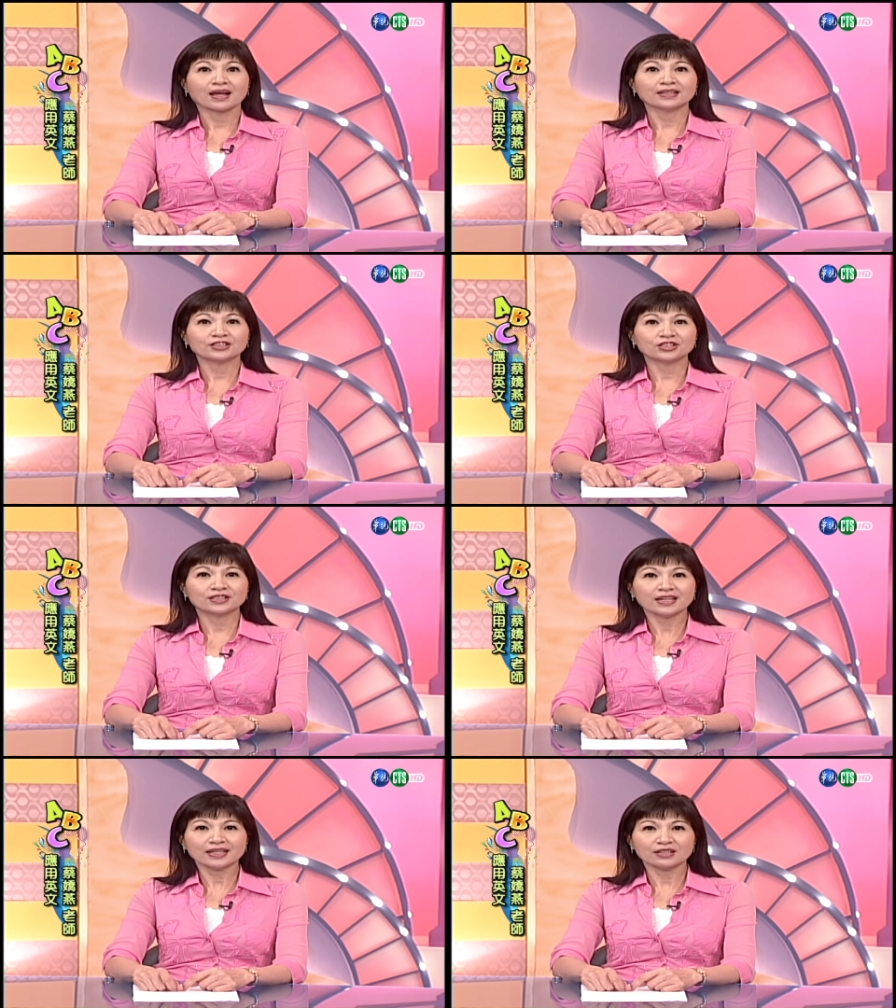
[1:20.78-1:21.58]
And
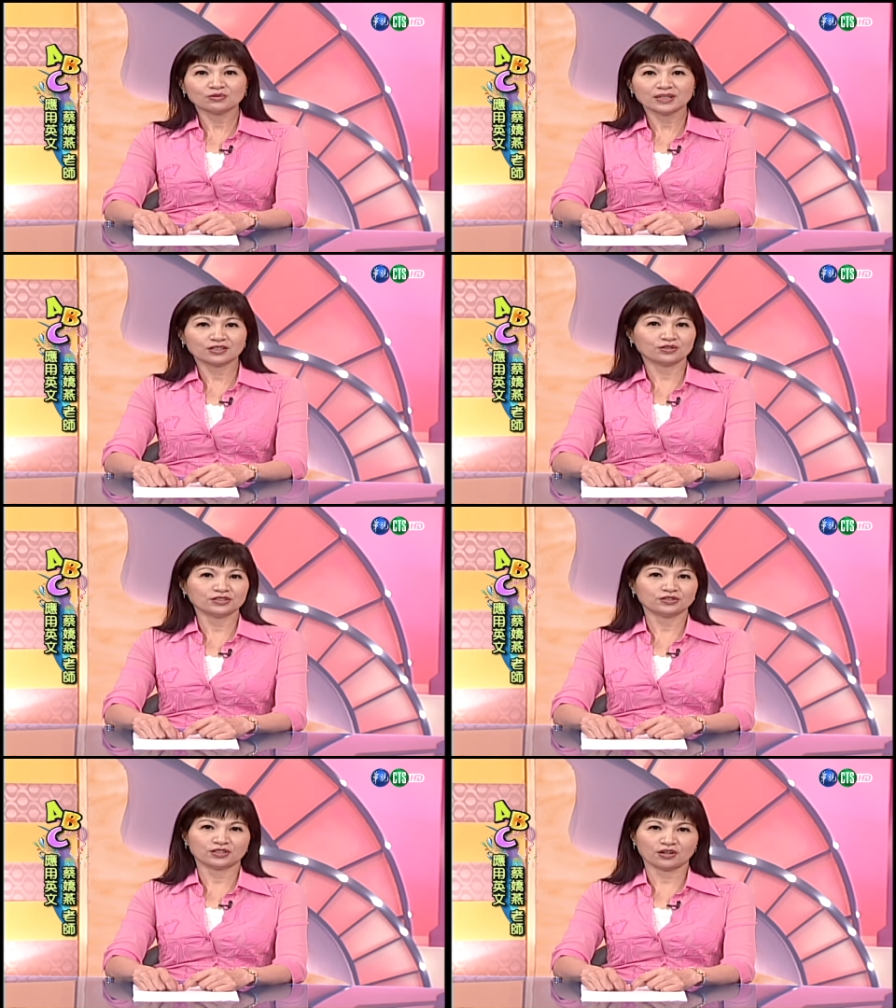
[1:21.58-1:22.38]
today we are
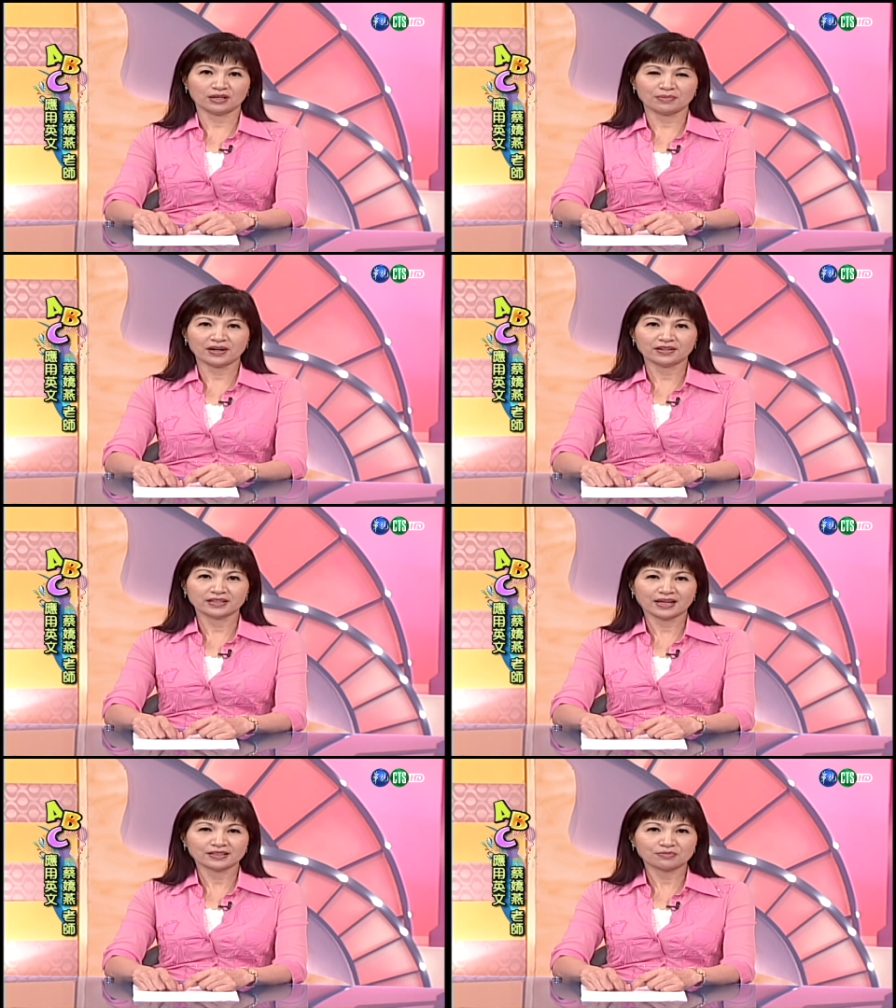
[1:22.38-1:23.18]
going to talk about
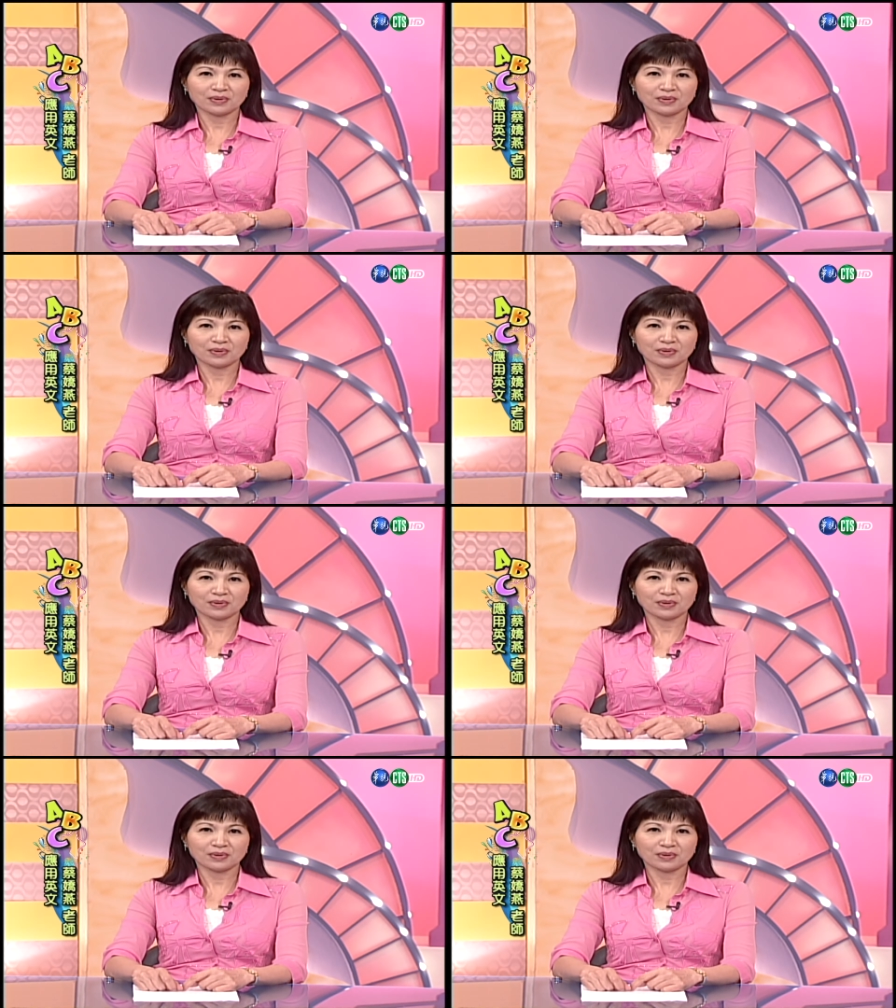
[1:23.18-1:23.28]
another